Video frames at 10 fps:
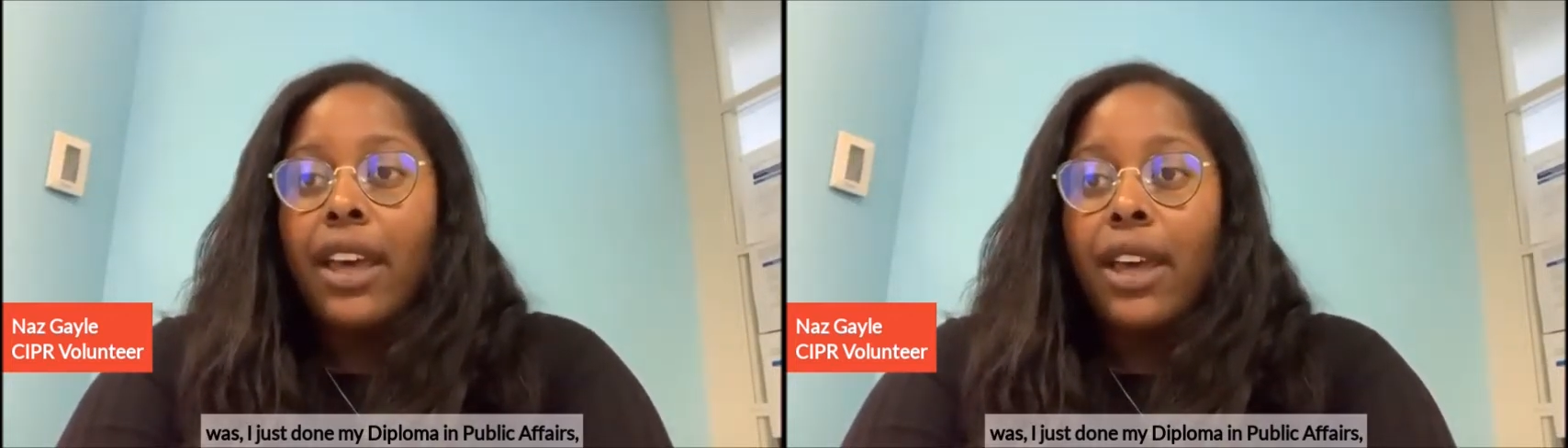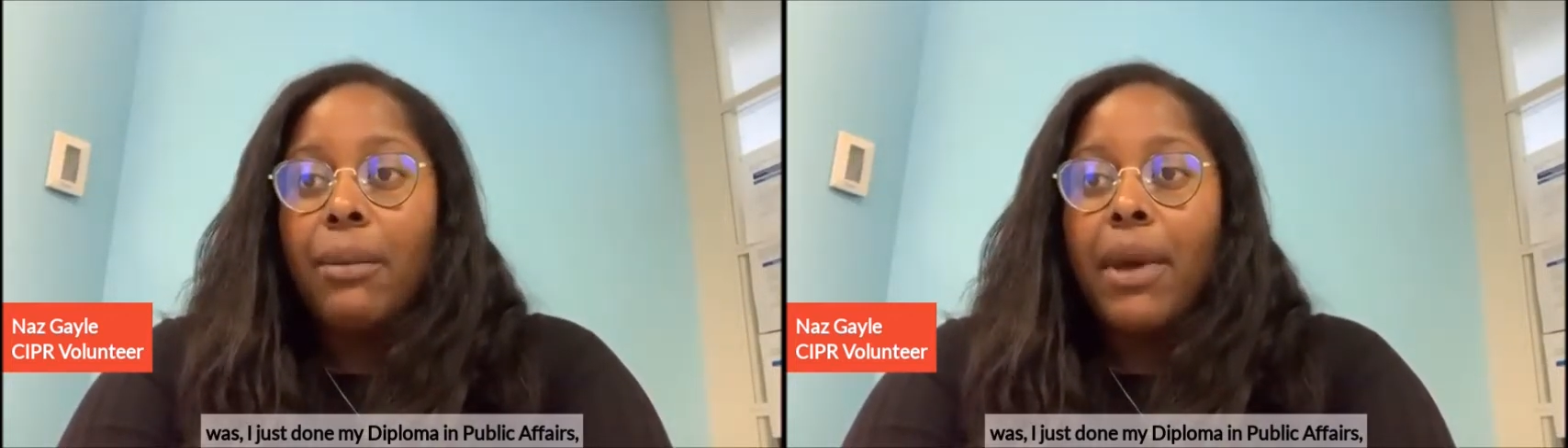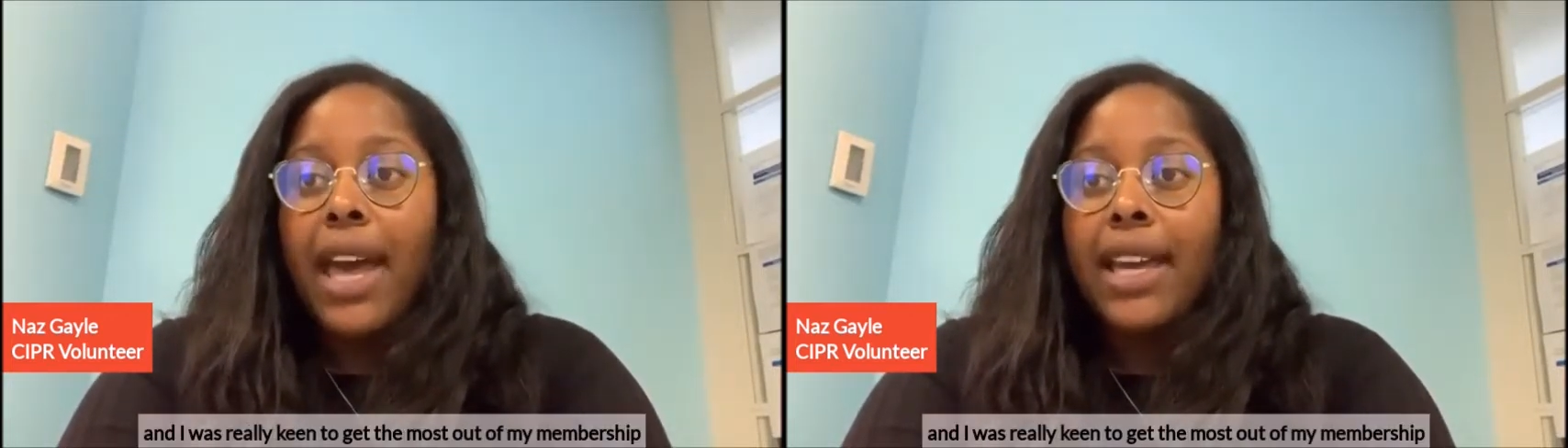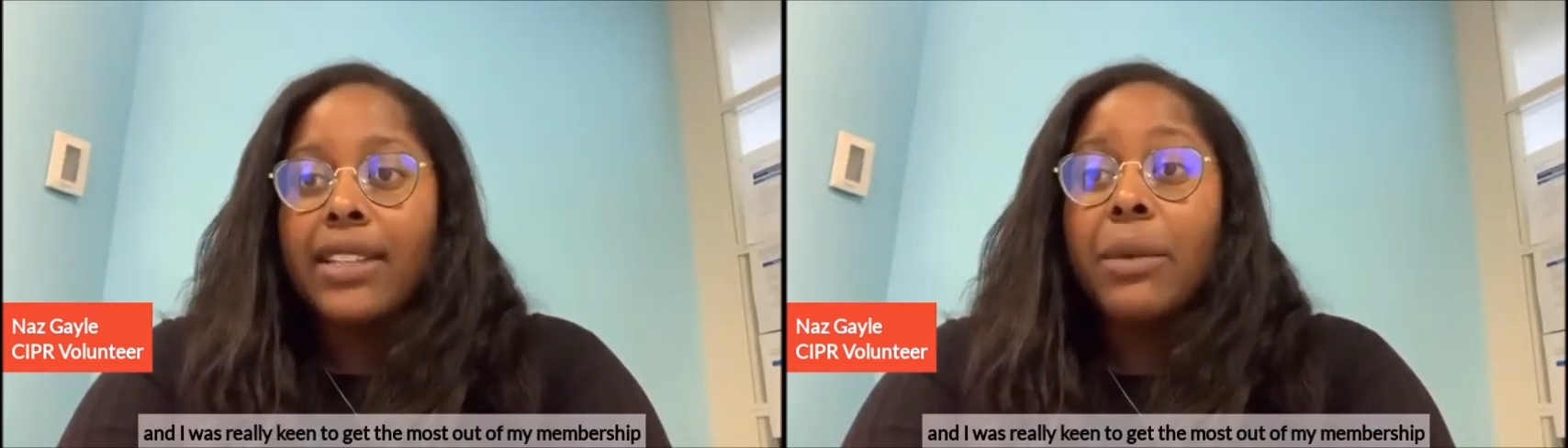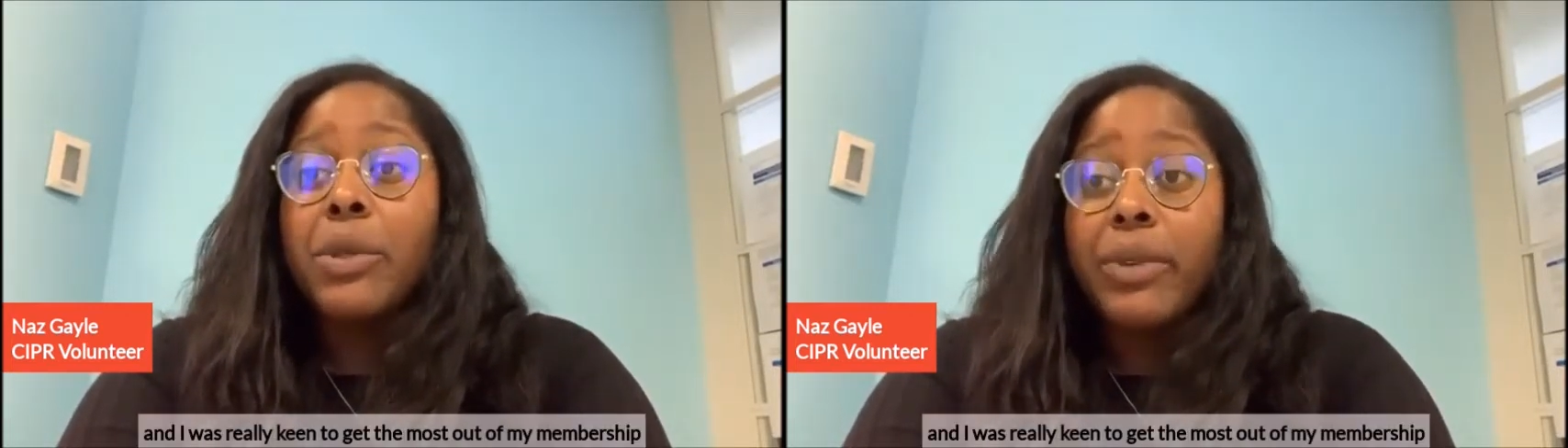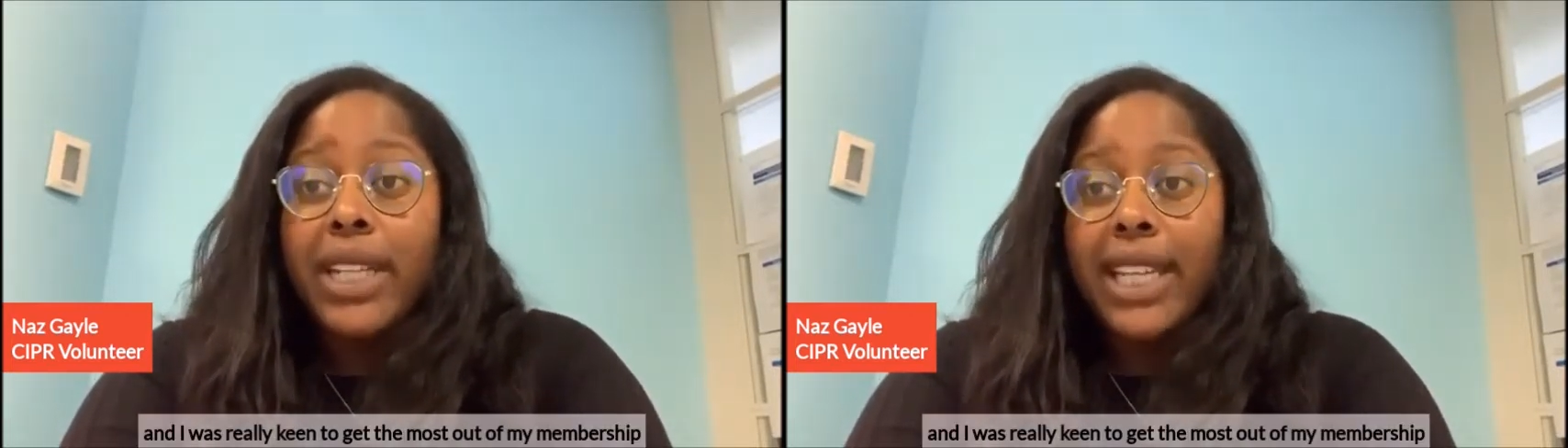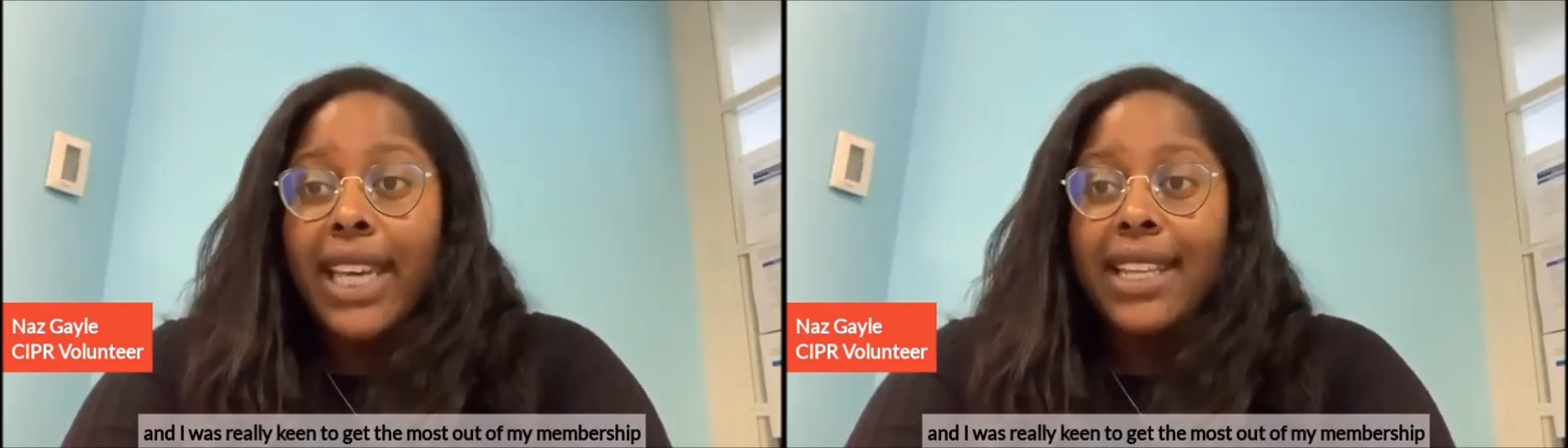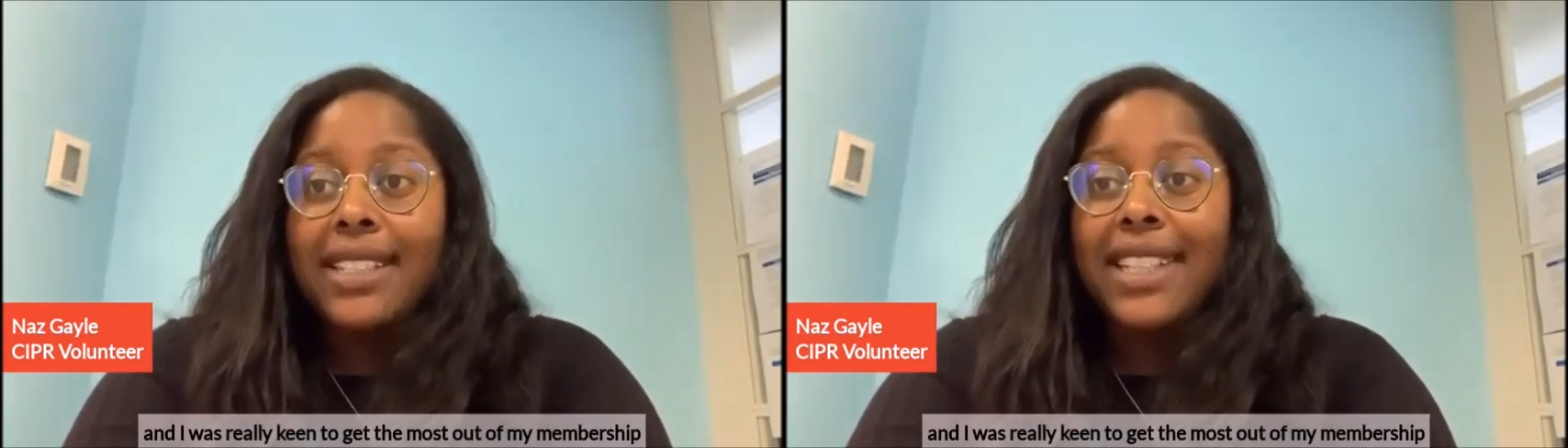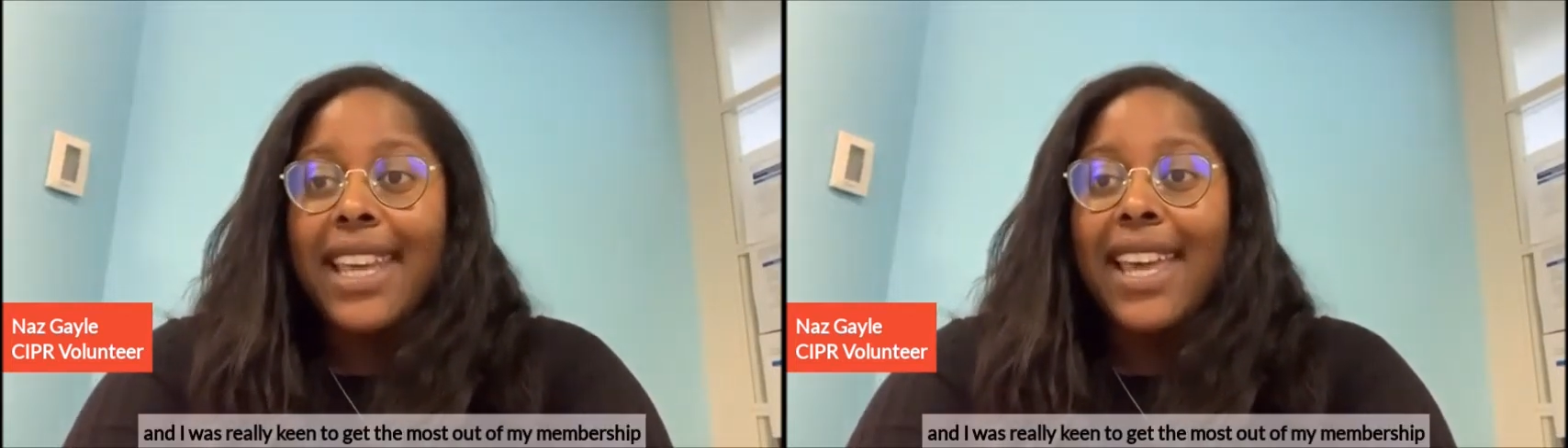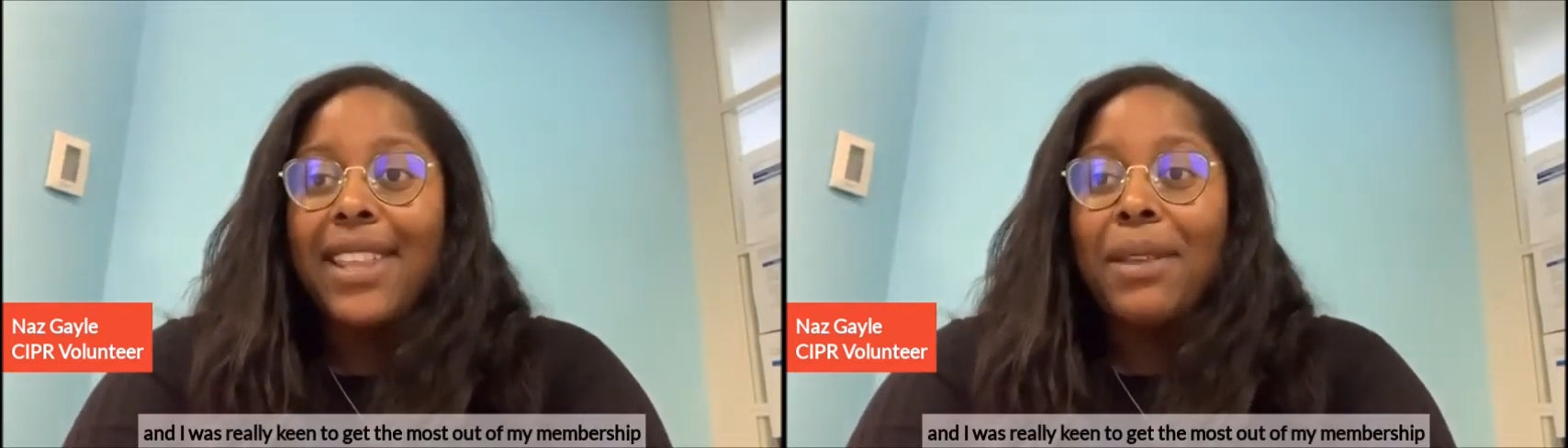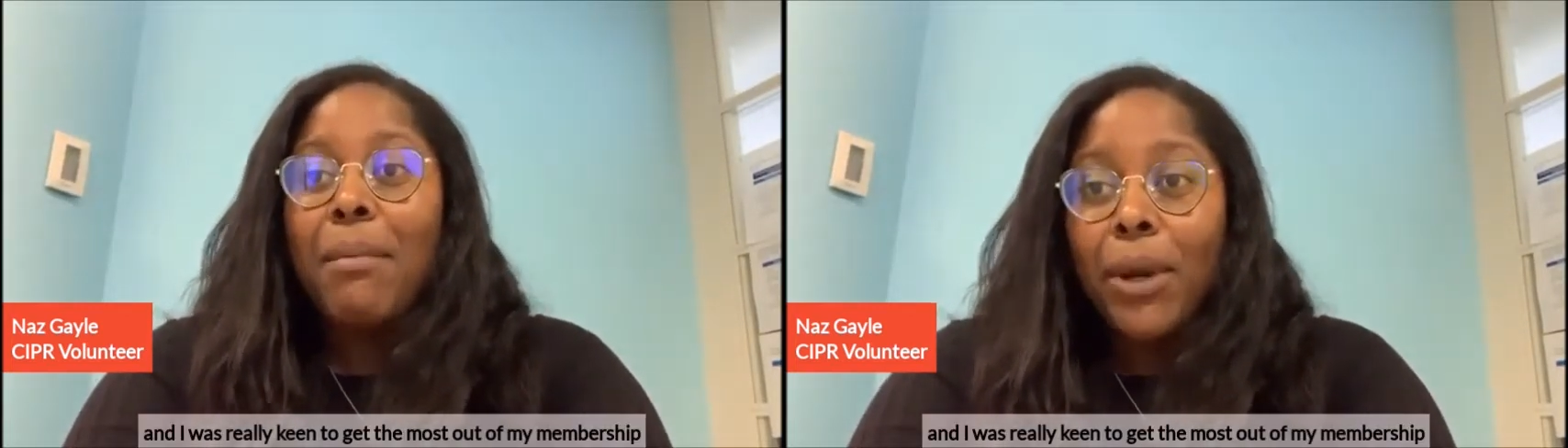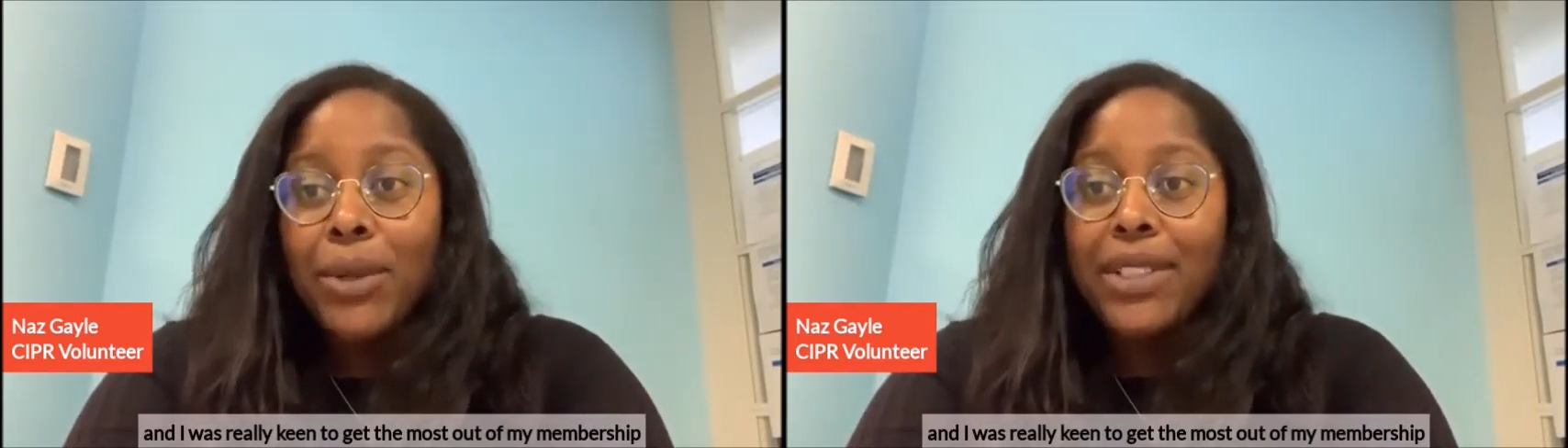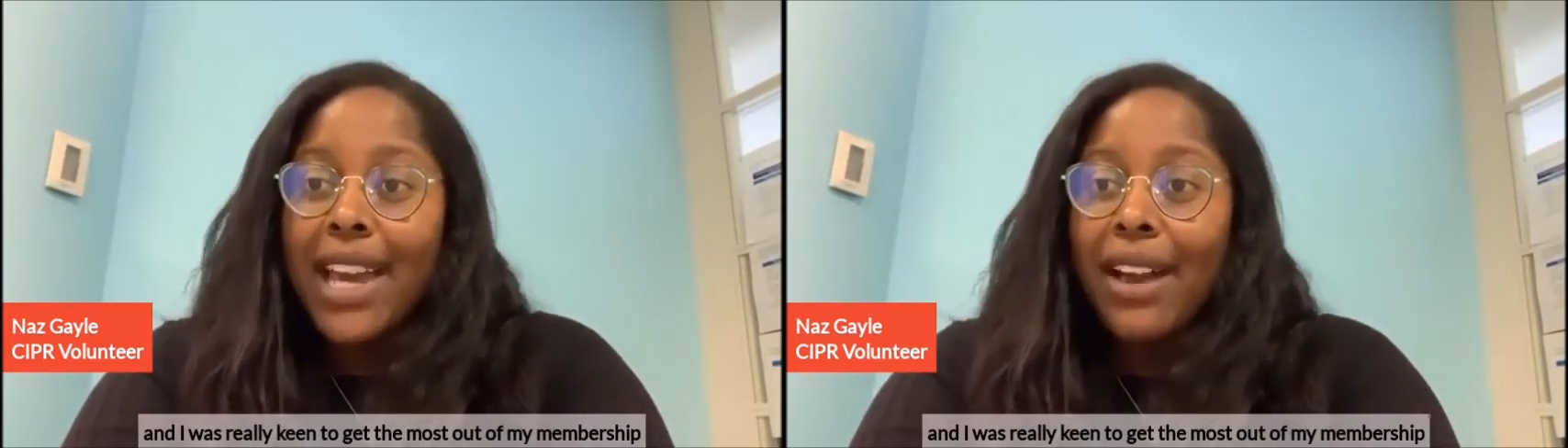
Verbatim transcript: um, and I was really keen to get the most